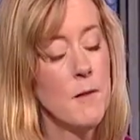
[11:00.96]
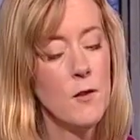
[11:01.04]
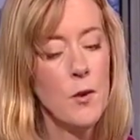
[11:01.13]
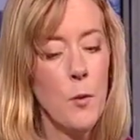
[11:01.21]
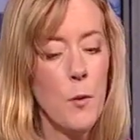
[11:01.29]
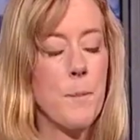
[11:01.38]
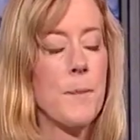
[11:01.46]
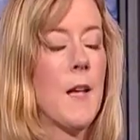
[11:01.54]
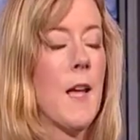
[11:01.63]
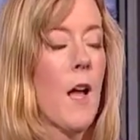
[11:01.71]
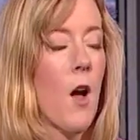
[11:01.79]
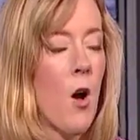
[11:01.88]
so
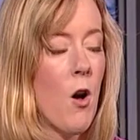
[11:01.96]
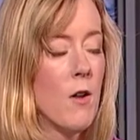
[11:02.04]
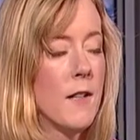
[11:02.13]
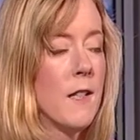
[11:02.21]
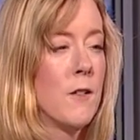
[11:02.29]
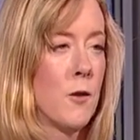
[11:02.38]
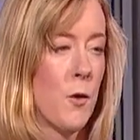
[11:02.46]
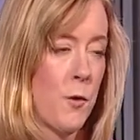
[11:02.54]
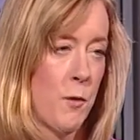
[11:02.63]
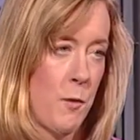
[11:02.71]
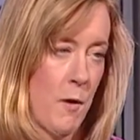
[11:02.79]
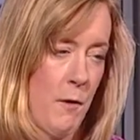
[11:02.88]
all kids go
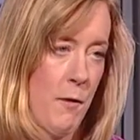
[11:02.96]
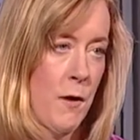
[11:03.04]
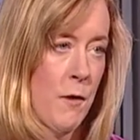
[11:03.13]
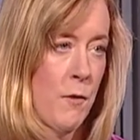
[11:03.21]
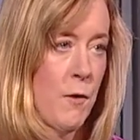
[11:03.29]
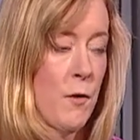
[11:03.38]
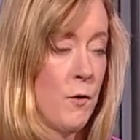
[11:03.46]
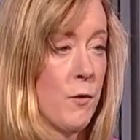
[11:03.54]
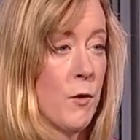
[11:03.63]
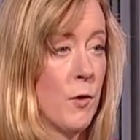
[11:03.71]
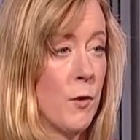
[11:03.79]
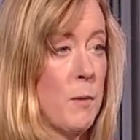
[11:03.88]
through a fear of new
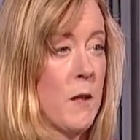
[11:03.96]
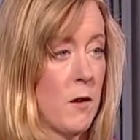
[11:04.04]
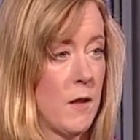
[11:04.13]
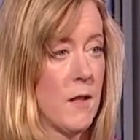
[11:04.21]
foods period.